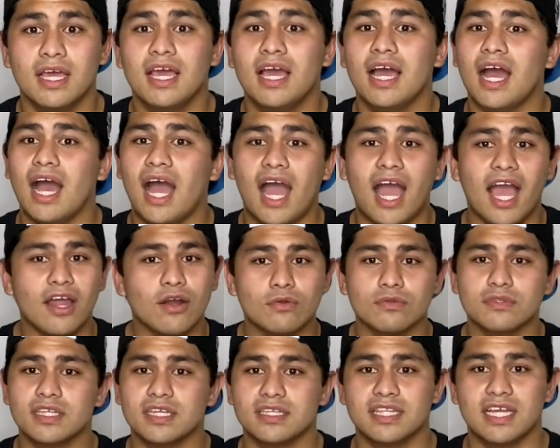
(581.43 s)
I don't
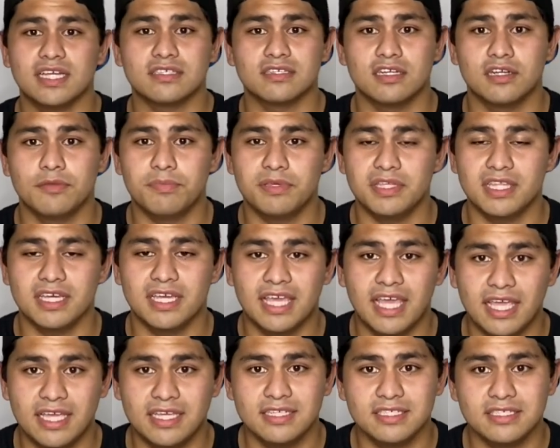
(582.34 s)
think that's going to be the
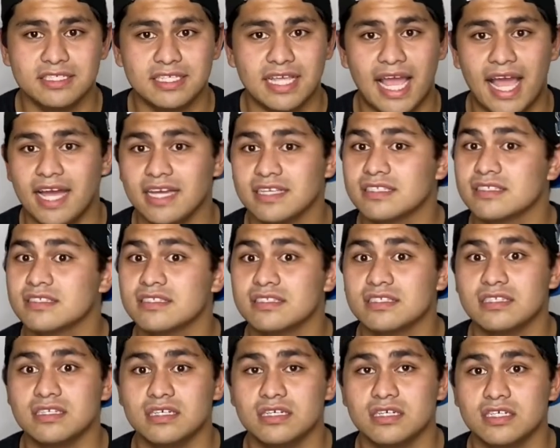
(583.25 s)
case as
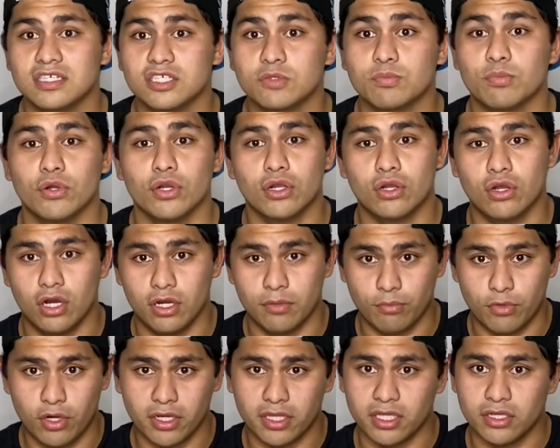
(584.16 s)
the sport card
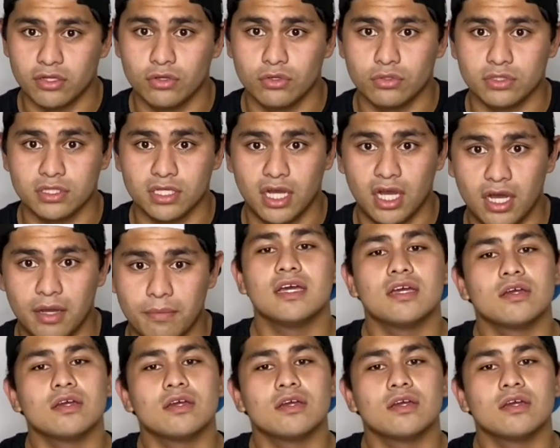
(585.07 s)
market goes up.